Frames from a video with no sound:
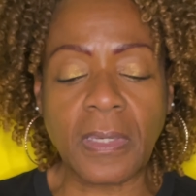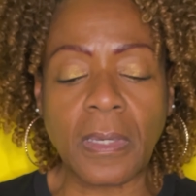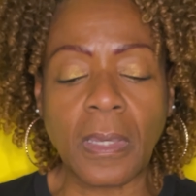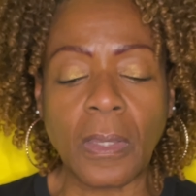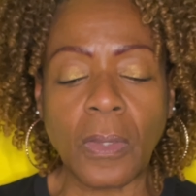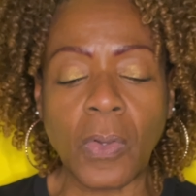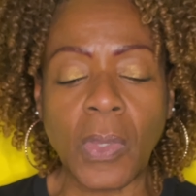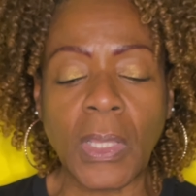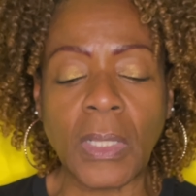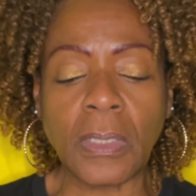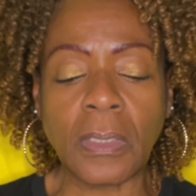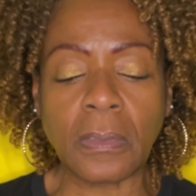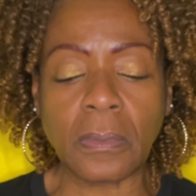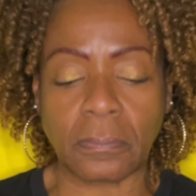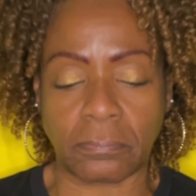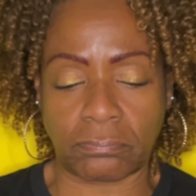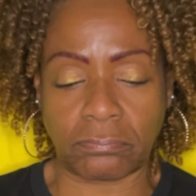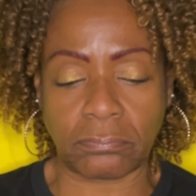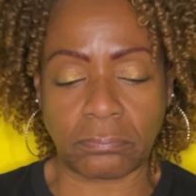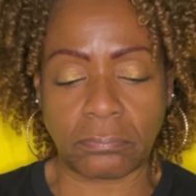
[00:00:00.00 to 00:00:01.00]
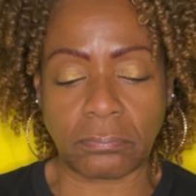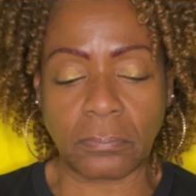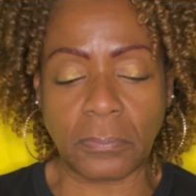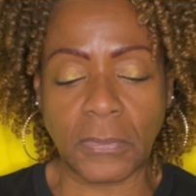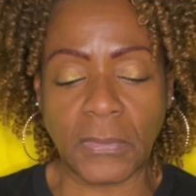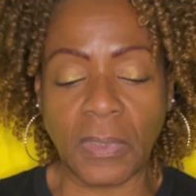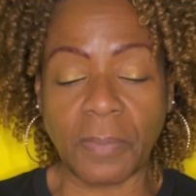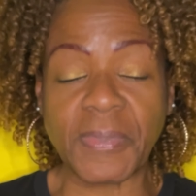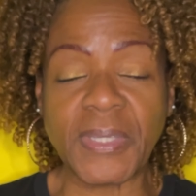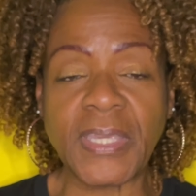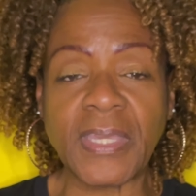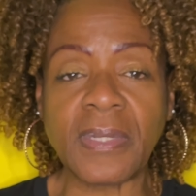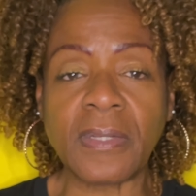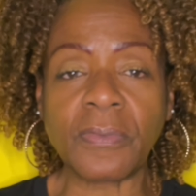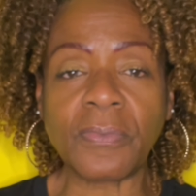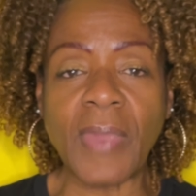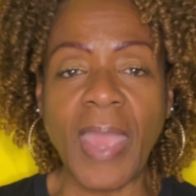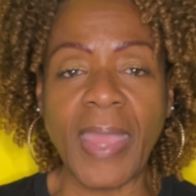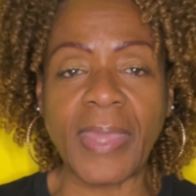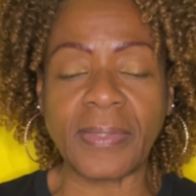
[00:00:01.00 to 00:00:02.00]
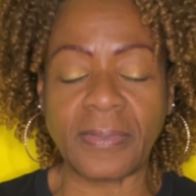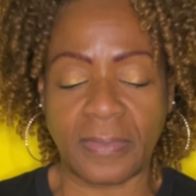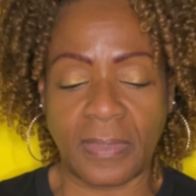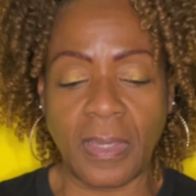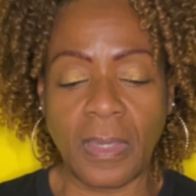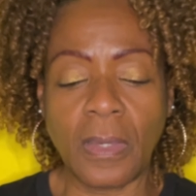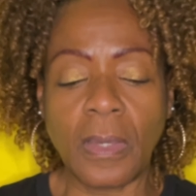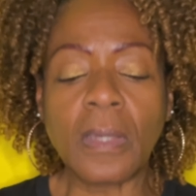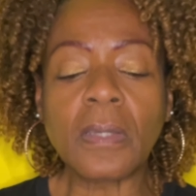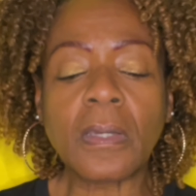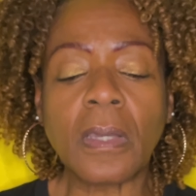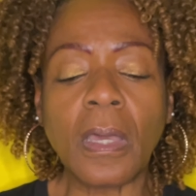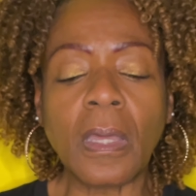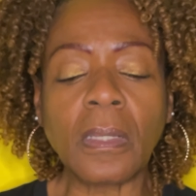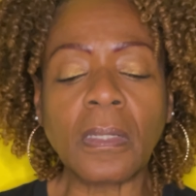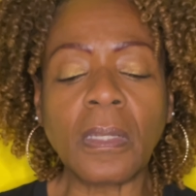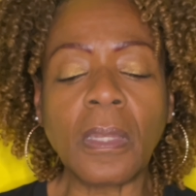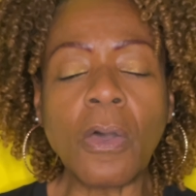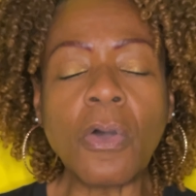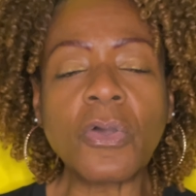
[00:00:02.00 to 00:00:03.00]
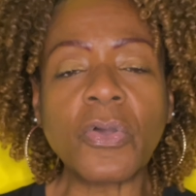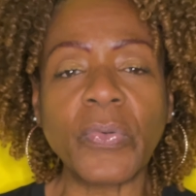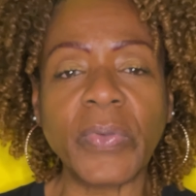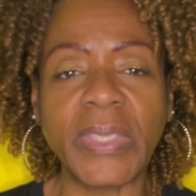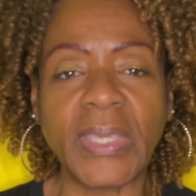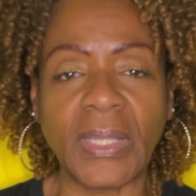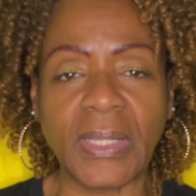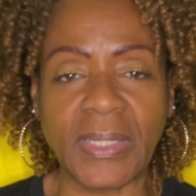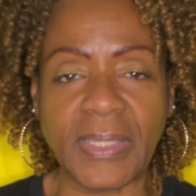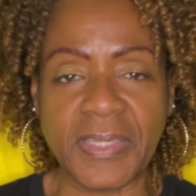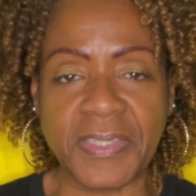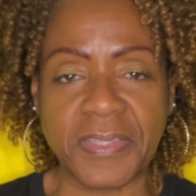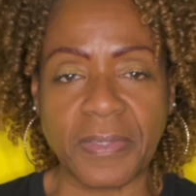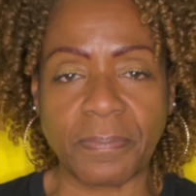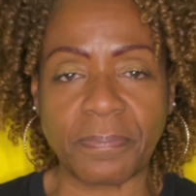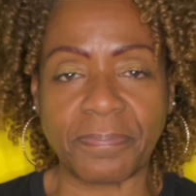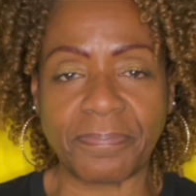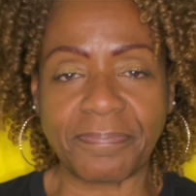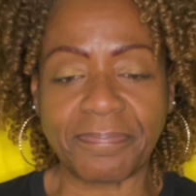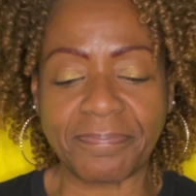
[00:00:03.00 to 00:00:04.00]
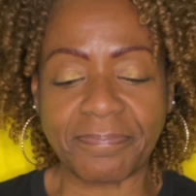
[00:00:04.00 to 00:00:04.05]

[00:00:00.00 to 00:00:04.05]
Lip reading: Let me get it right. Colloquialism.